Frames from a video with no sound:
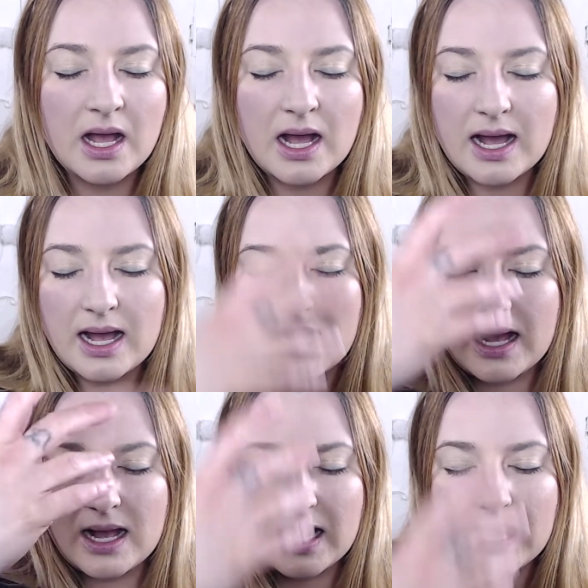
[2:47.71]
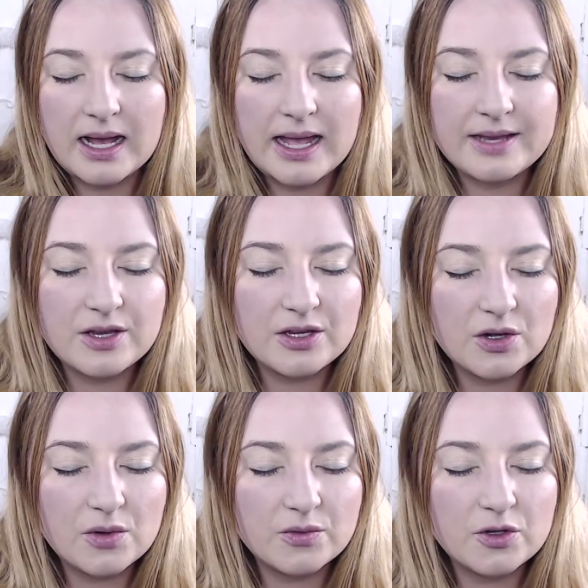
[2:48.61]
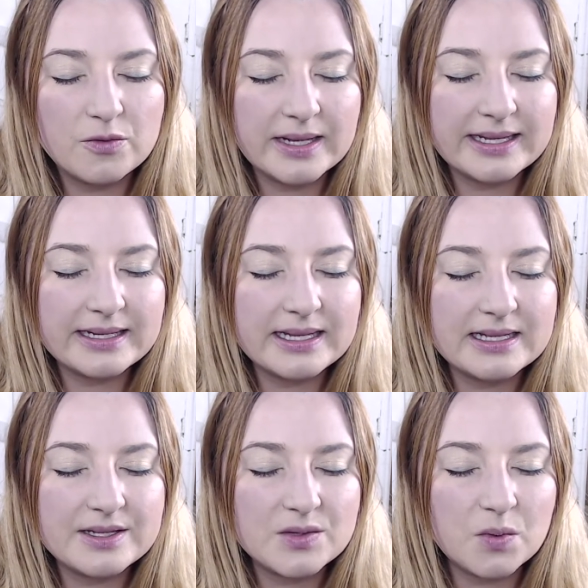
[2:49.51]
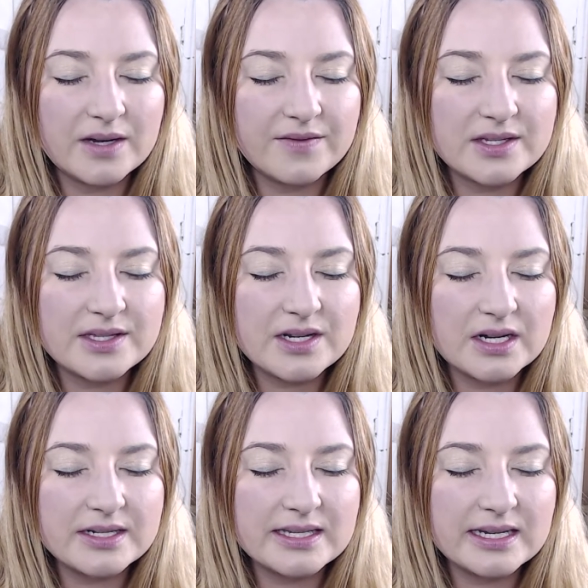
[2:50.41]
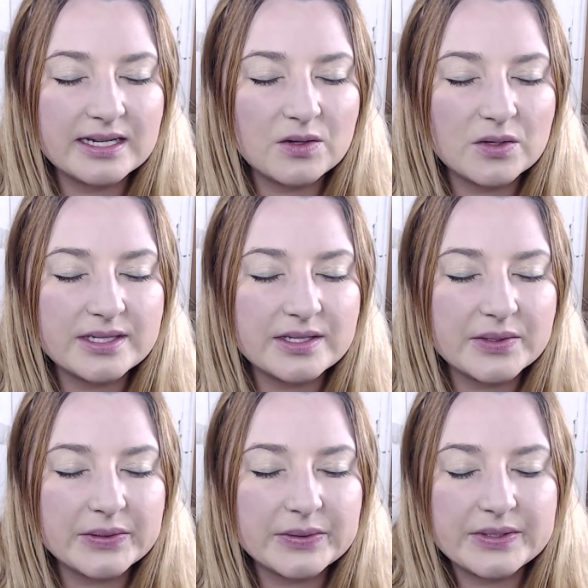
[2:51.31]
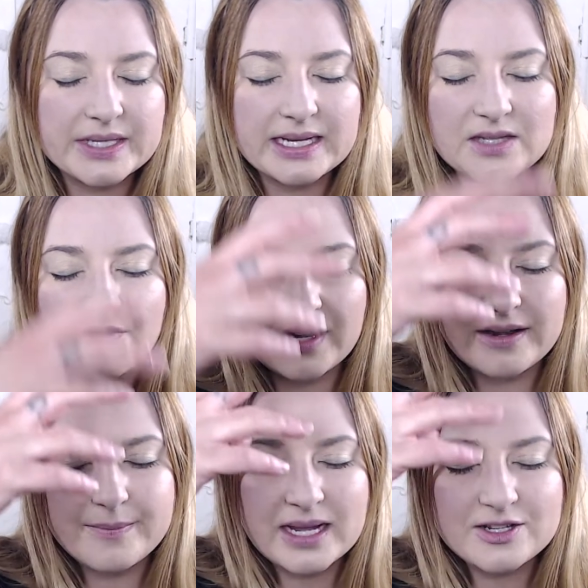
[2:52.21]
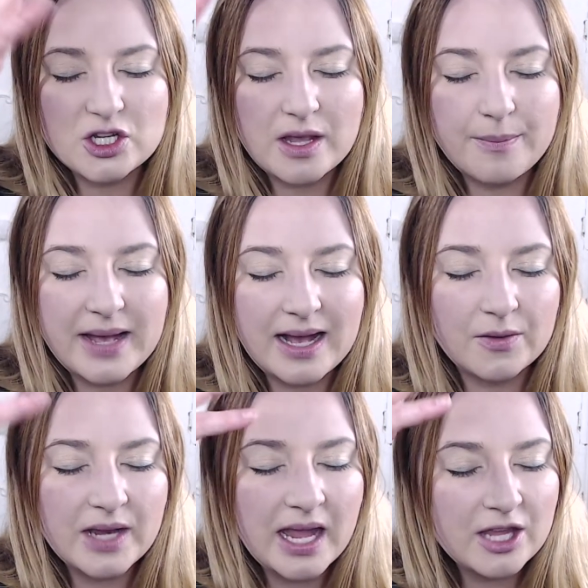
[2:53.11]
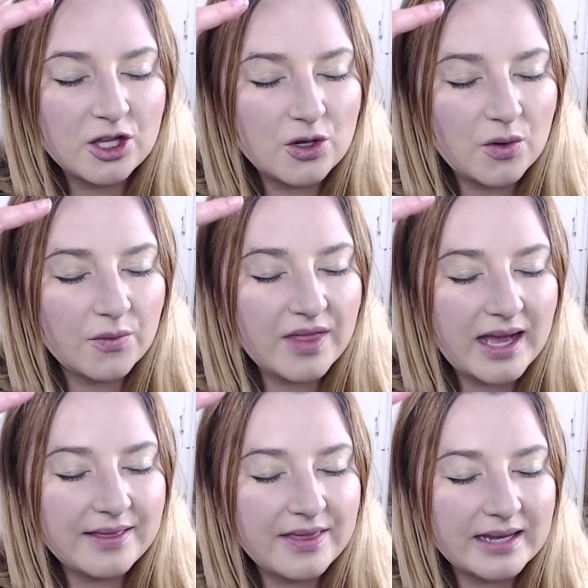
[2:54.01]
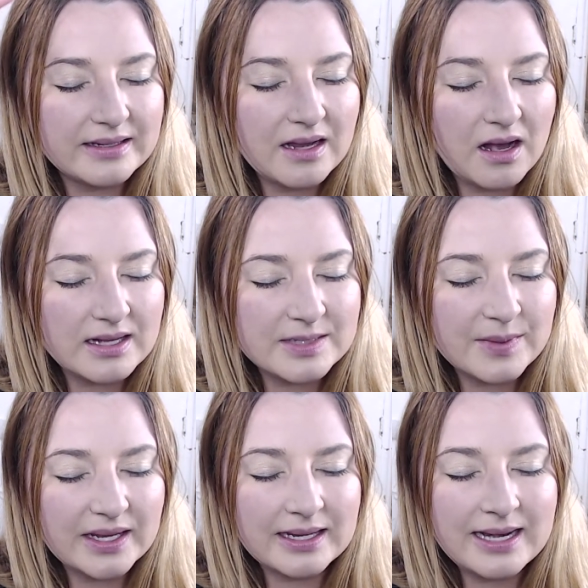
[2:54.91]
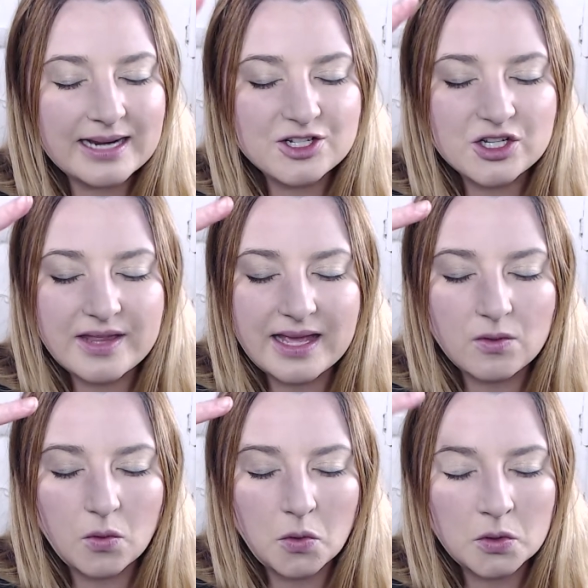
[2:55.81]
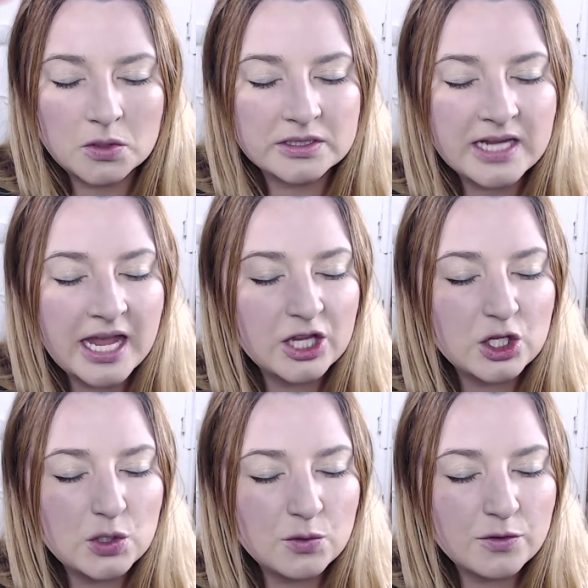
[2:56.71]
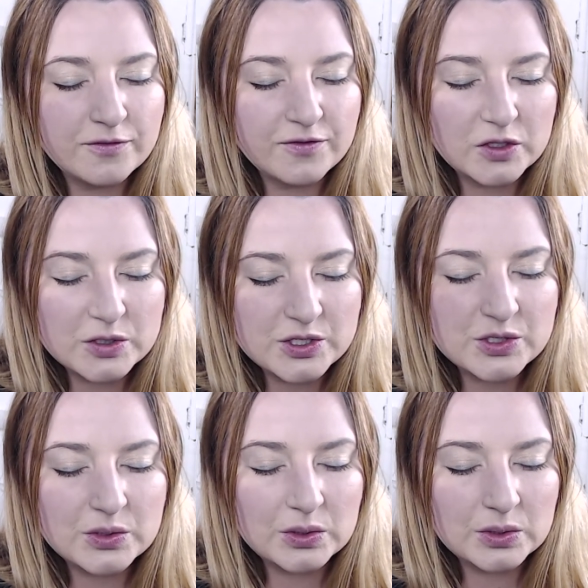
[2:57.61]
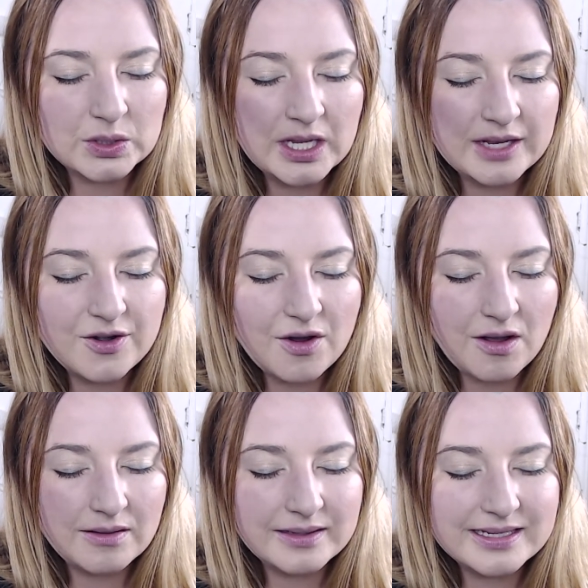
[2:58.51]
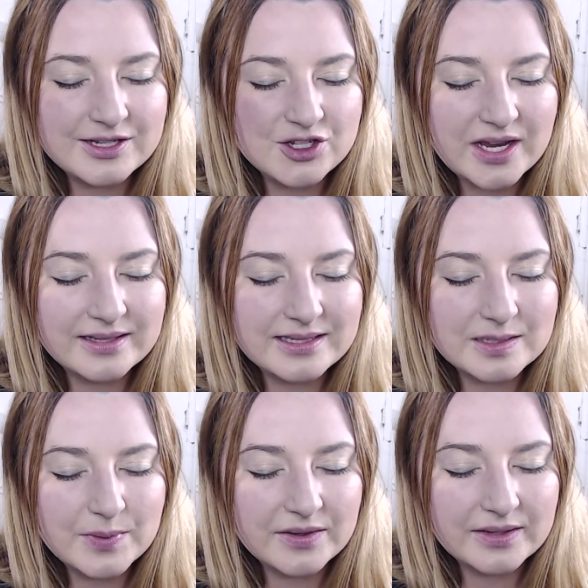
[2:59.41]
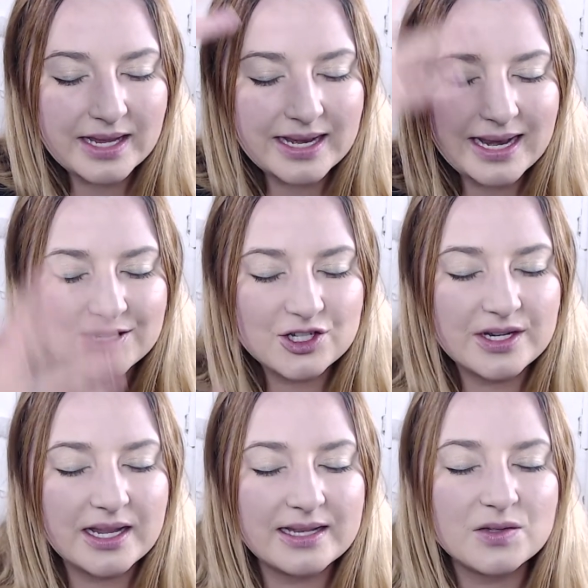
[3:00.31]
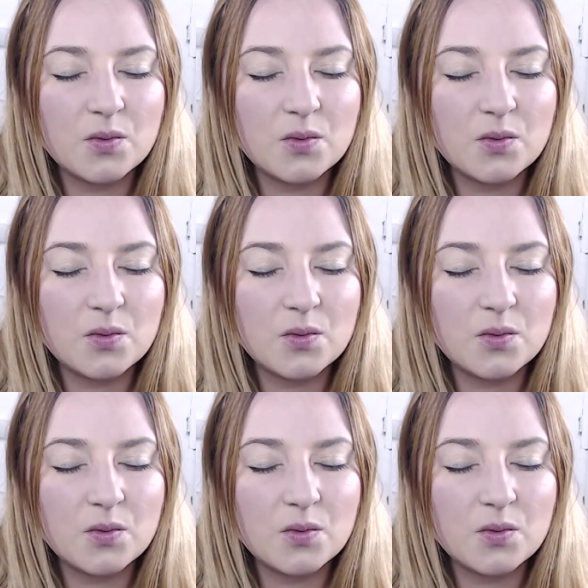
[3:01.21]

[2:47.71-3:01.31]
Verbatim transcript: Uh, uh, uh, and you know, nuumite is one of the star seed crystals. It's very much about you know that that cosmic connection, that old universal knowledge and spirit connection, as